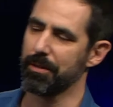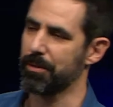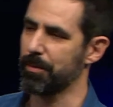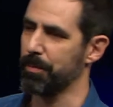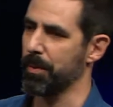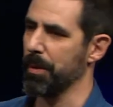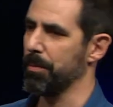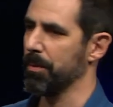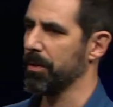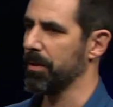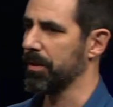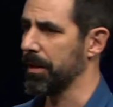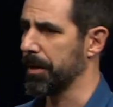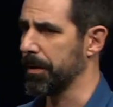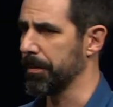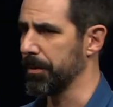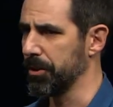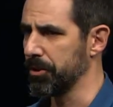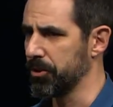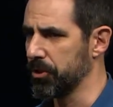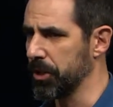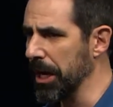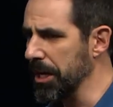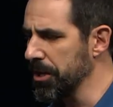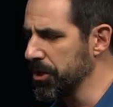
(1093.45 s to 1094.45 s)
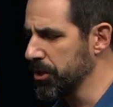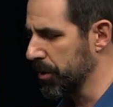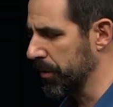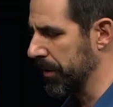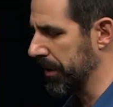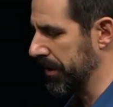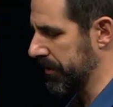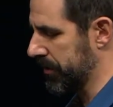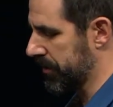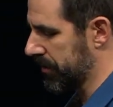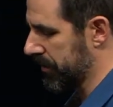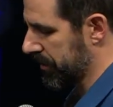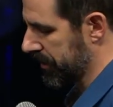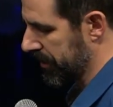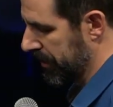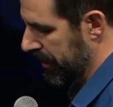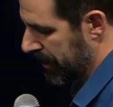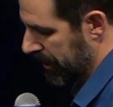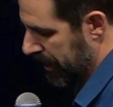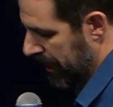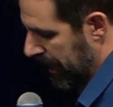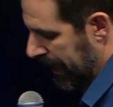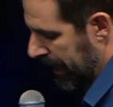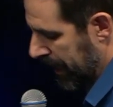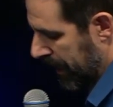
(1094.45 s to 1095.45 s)
people are like, it's dangerous.
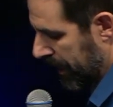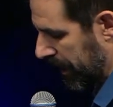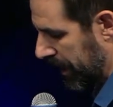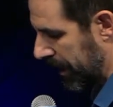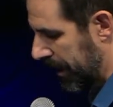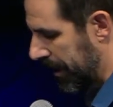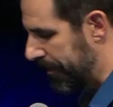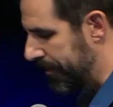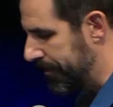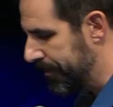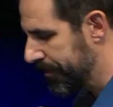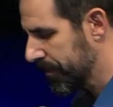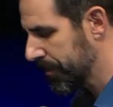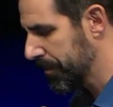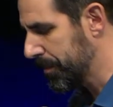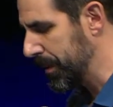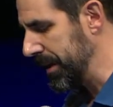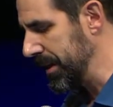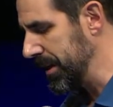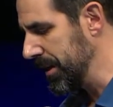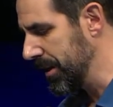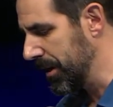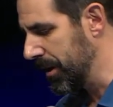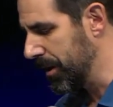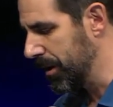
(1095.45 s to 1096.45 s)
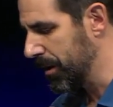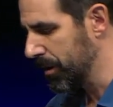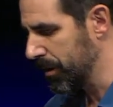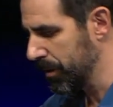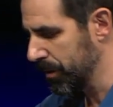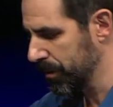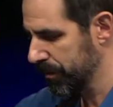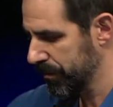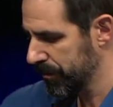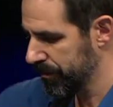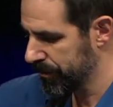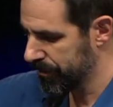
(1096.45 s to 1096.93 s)
Um, but, you know,